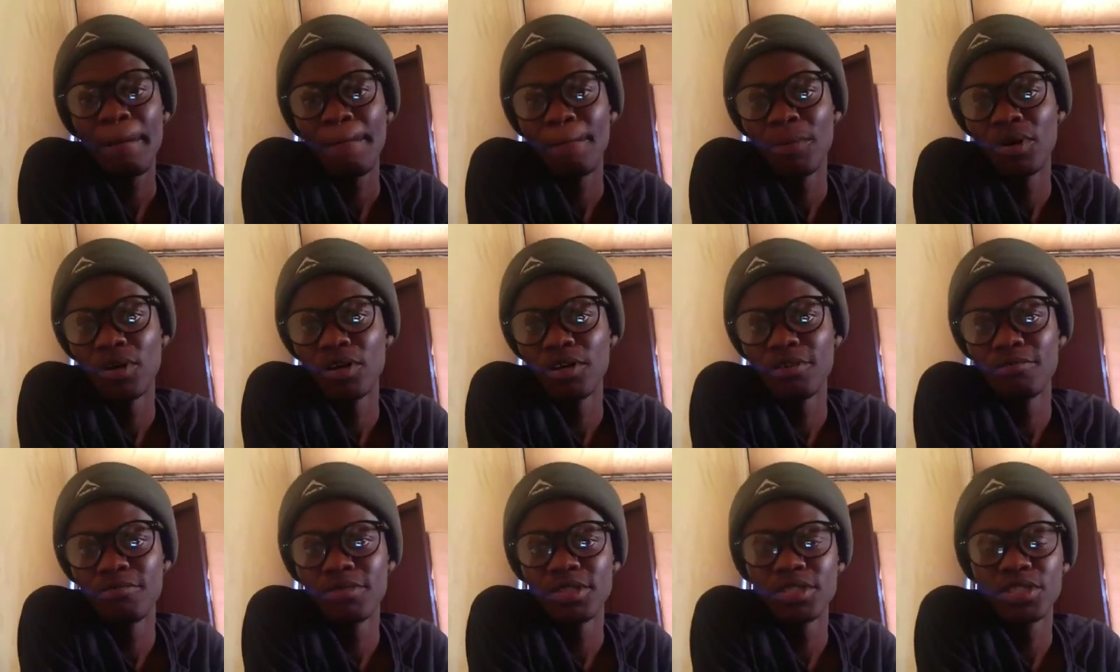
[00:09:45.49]

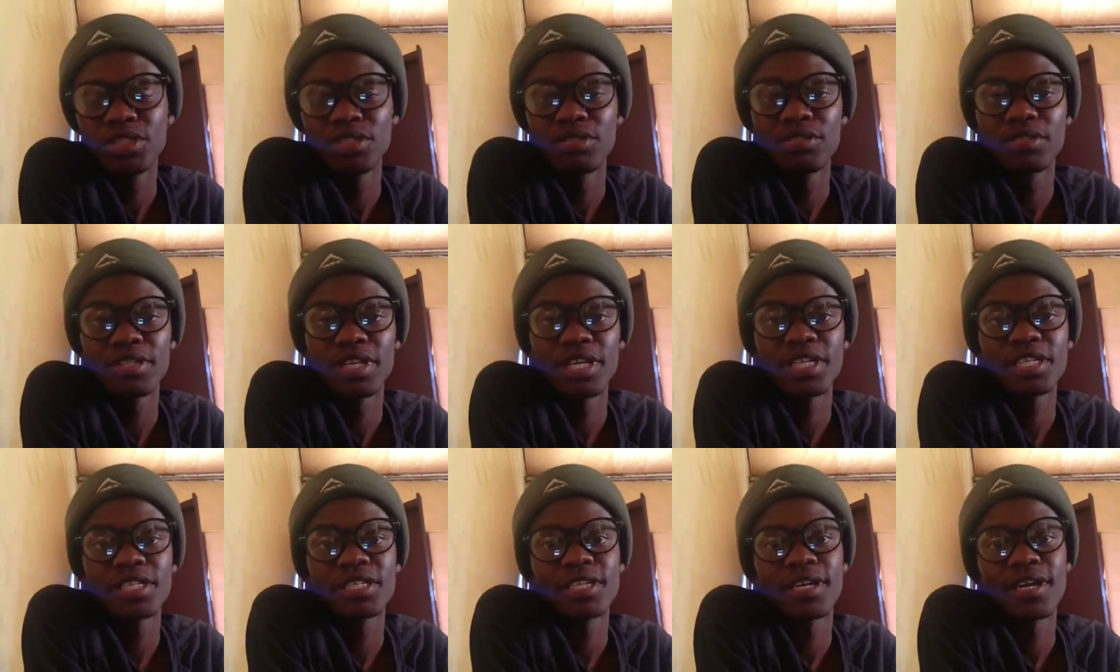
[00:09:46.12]
Until
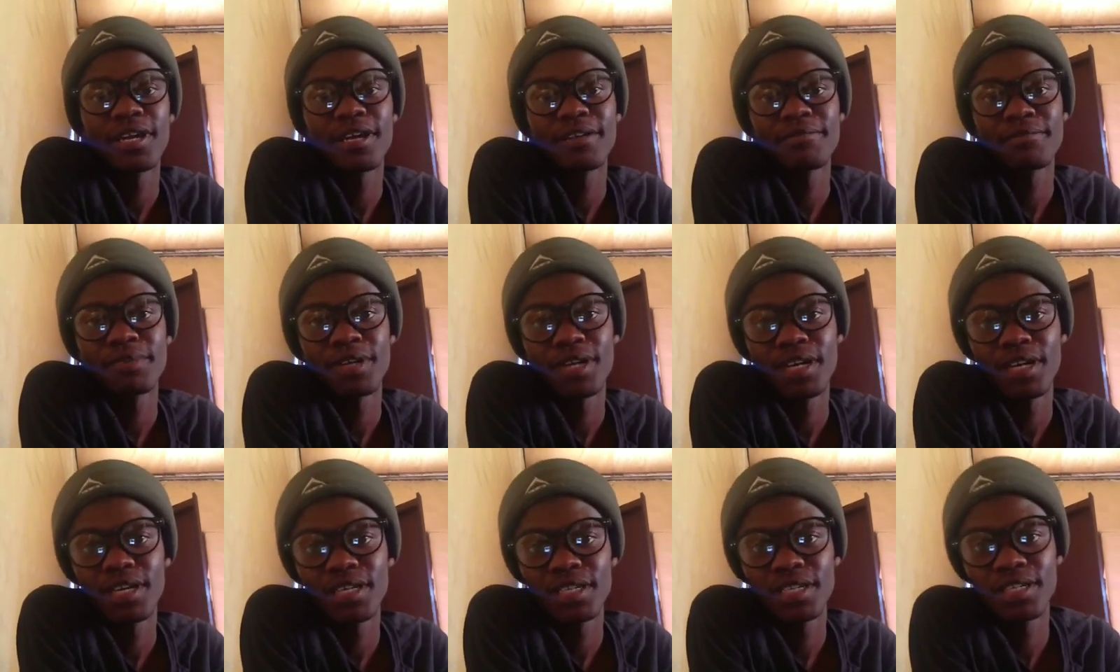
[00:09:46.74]
next time,
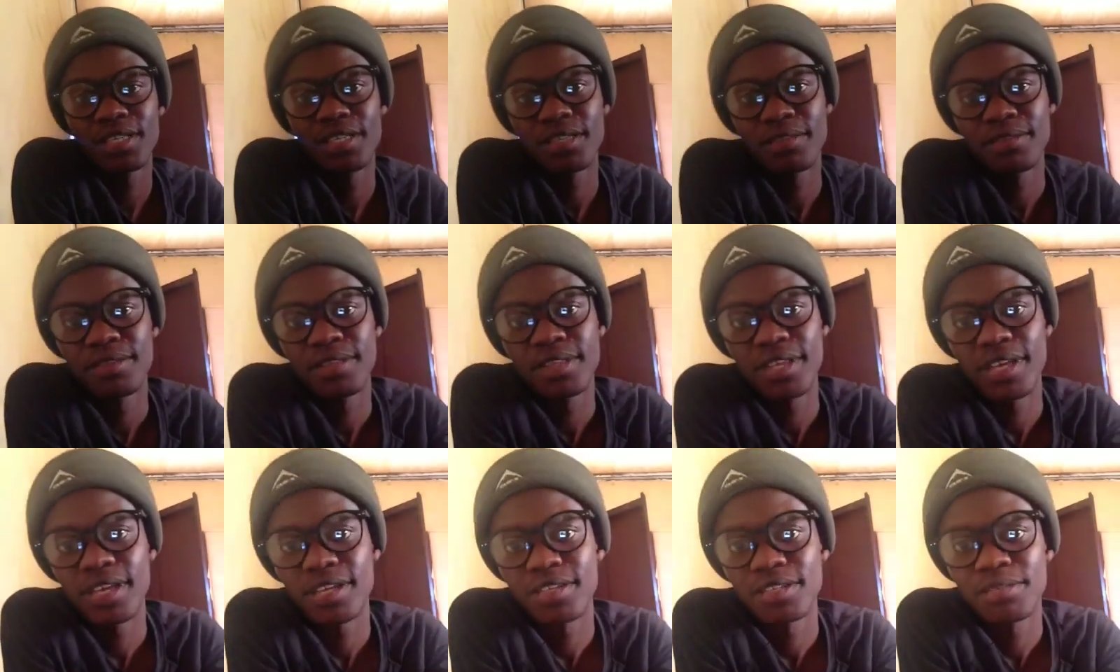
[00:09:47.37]
guys.
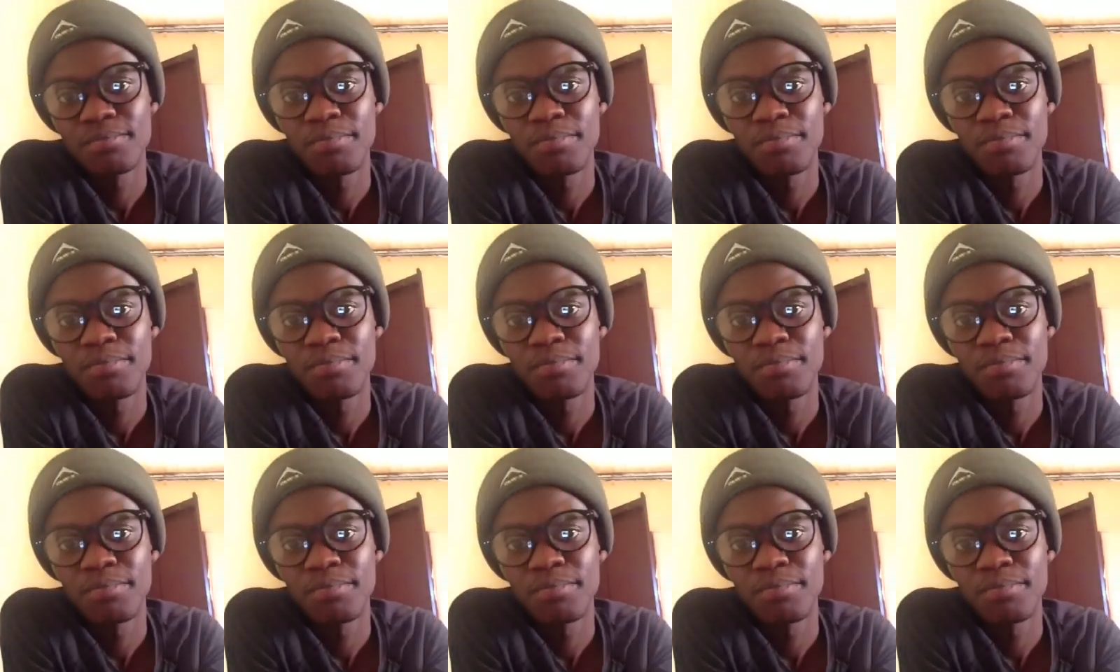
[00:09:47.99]
Thanks.